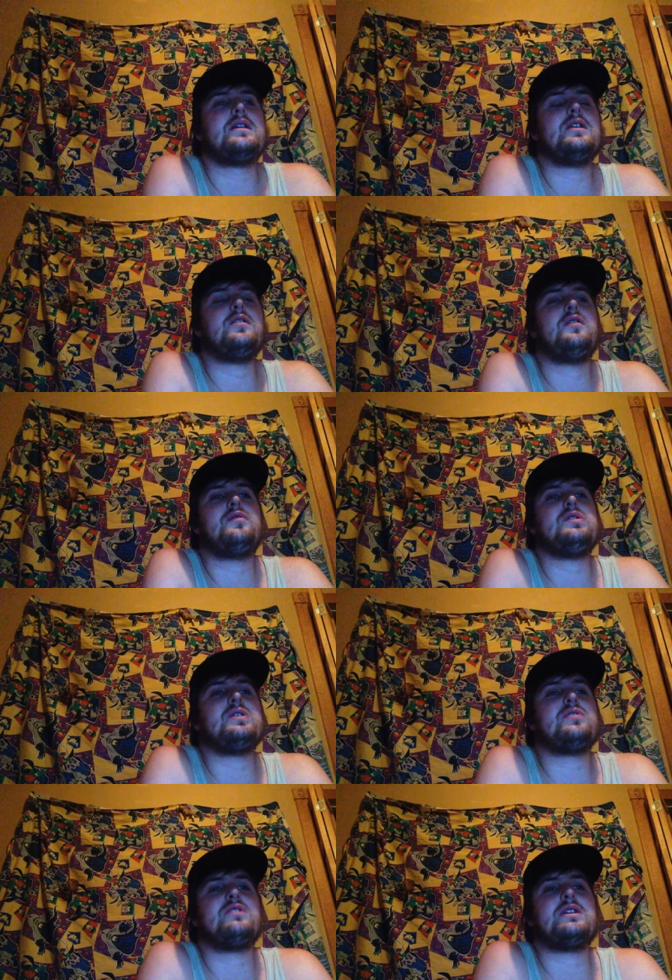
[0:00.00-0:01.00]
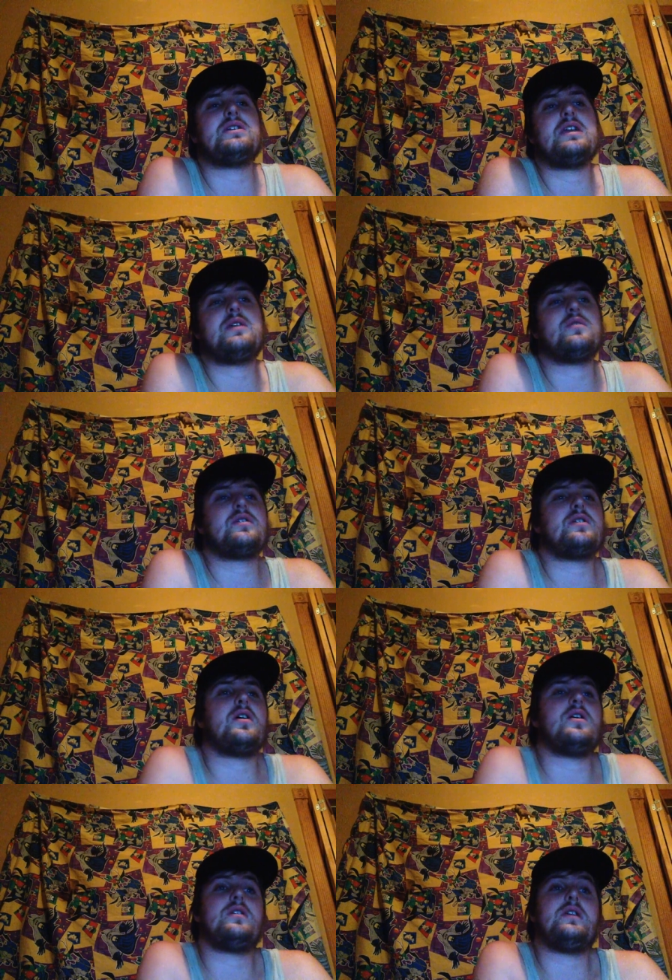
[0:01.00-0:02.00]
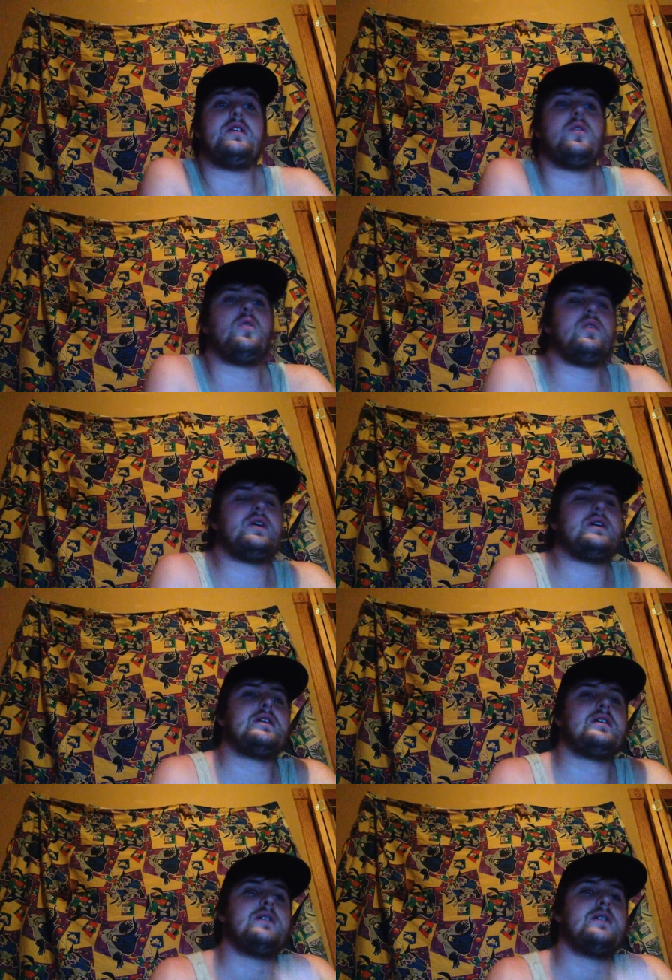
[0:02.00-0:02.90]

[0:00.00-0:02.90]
The only really great thing with the Orton,